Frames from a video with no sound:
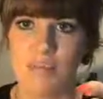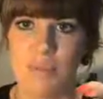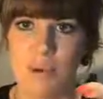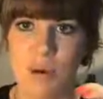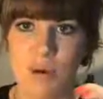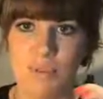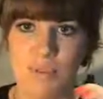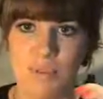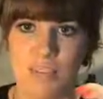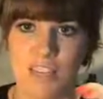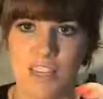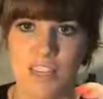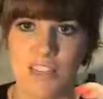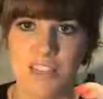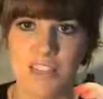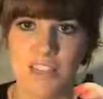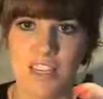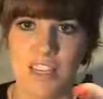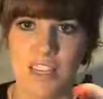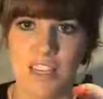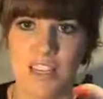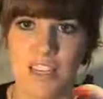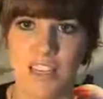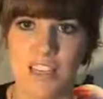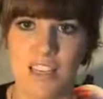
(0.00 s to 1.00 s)
bottom section
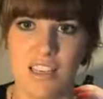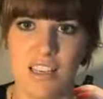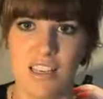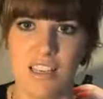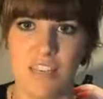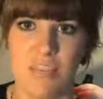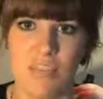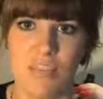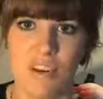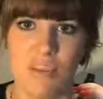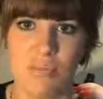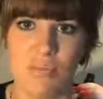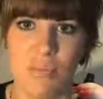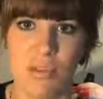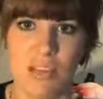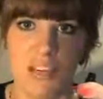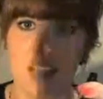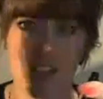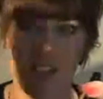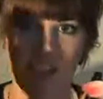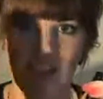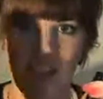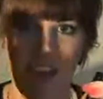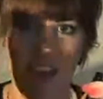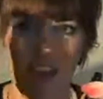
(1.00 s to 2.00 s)
here. You've got
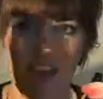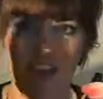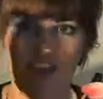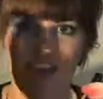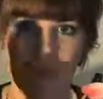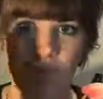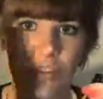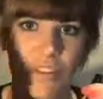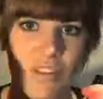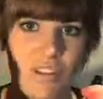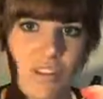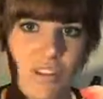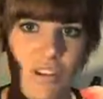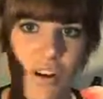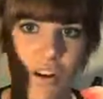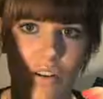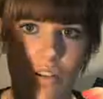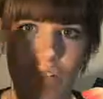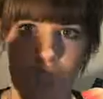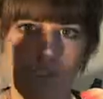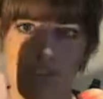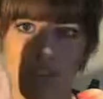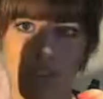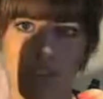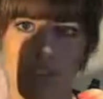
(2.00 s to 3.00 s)
plenty of handle to
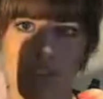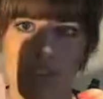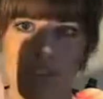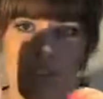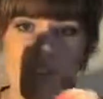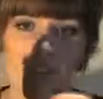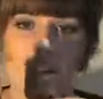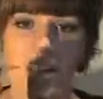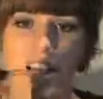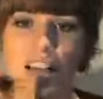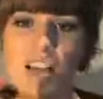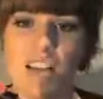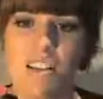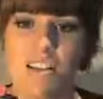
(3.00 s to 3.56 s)
hold on to,